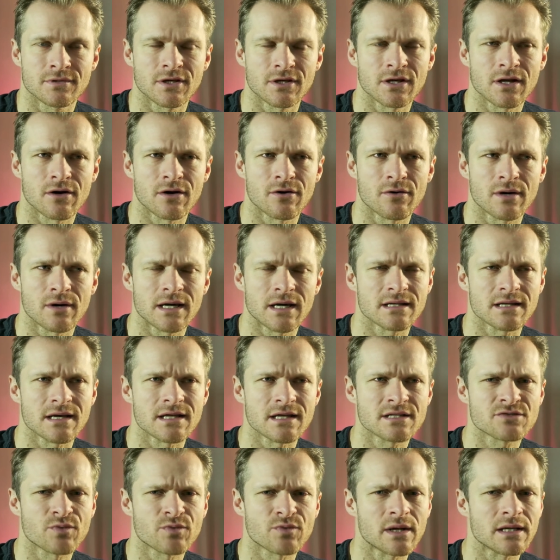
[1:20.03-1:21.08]
you know,
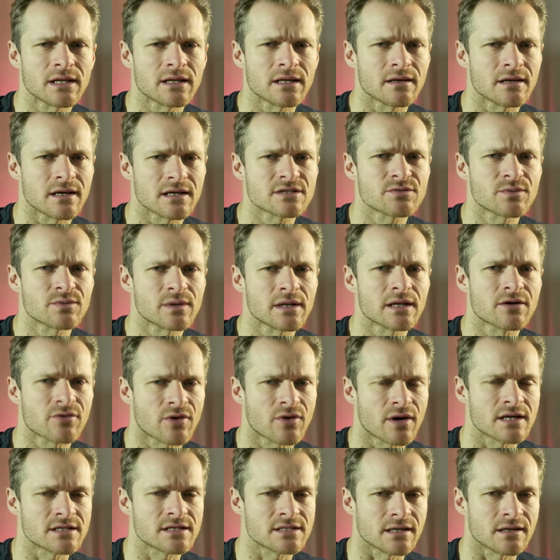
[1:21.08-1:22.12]
it's really
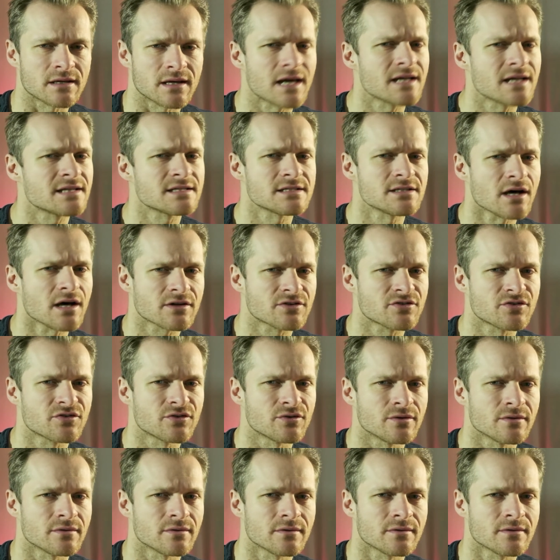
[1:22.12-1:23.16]
crazy. It's not
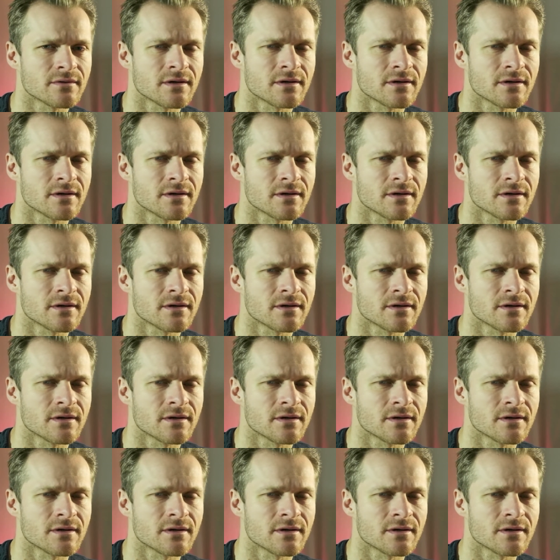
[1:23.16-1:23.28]
true.